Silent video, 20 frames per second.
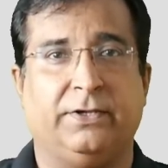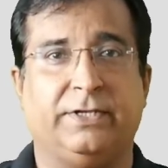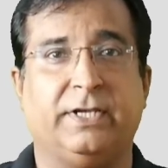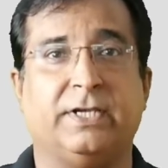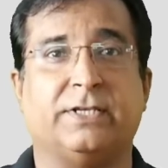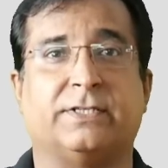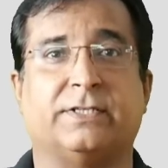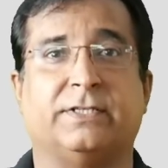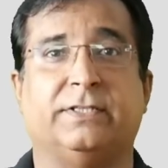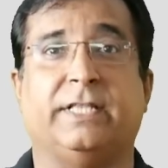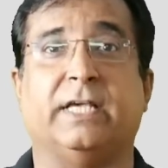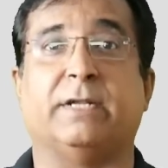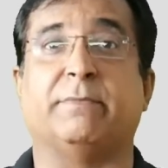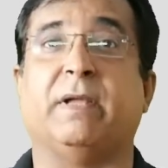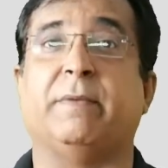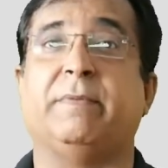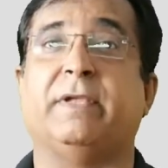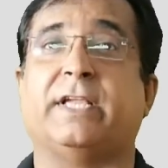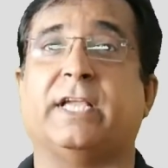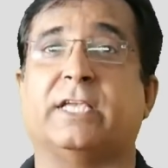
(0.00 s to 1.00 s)
Yes, there
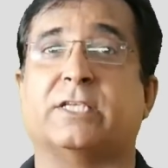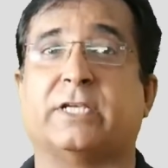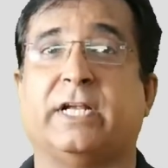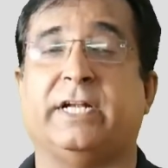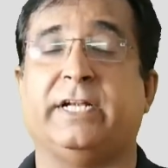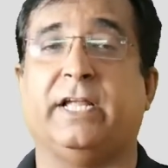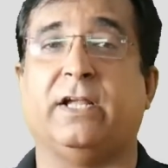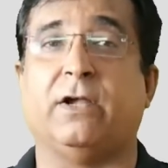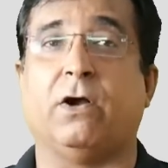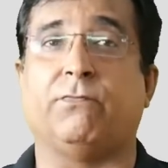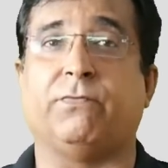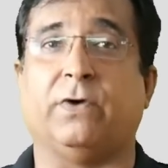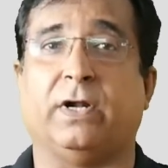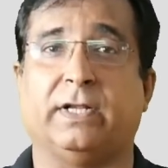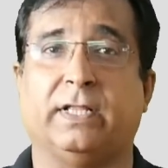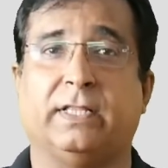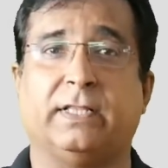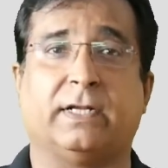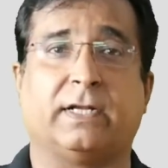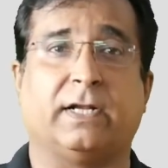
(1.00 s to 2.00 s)
may be cascading of
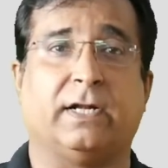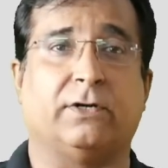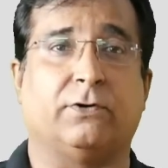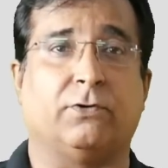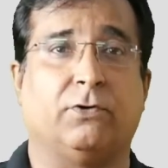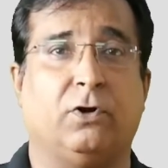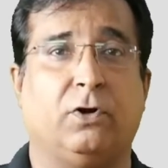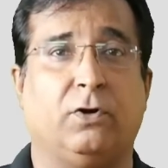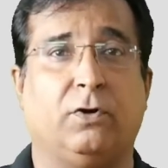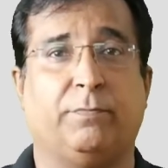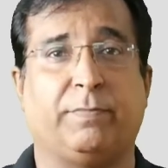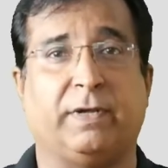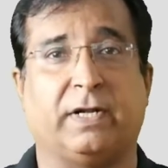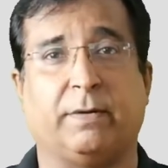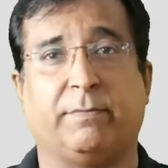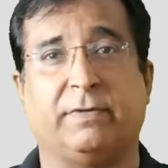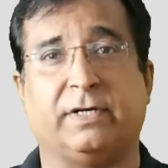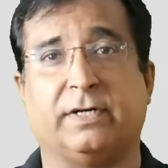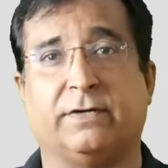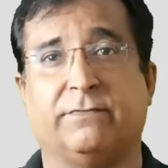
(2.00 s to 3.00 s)
another control
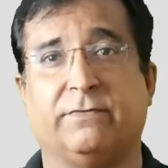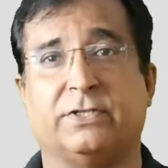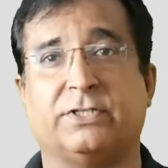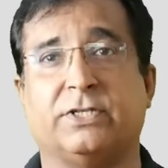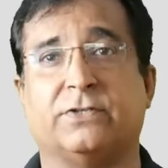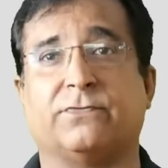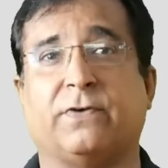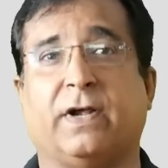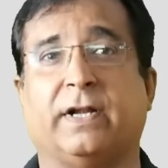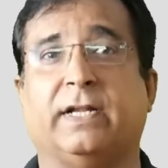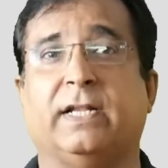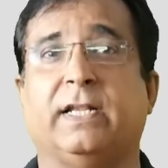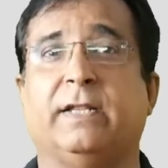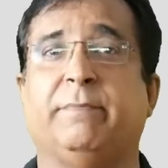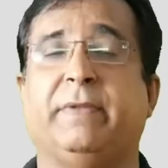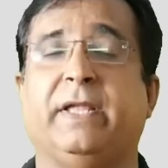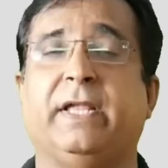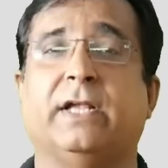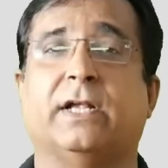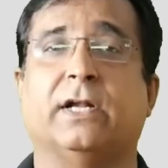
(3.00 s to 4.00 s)
parameter which is
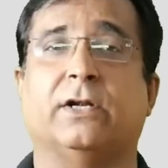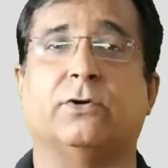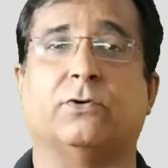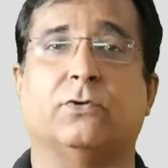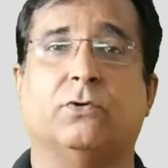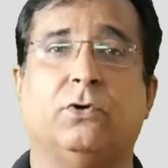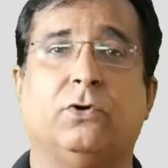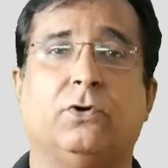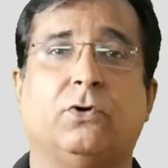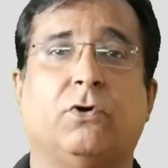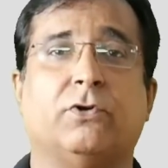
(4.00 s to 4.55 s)
finally being controlled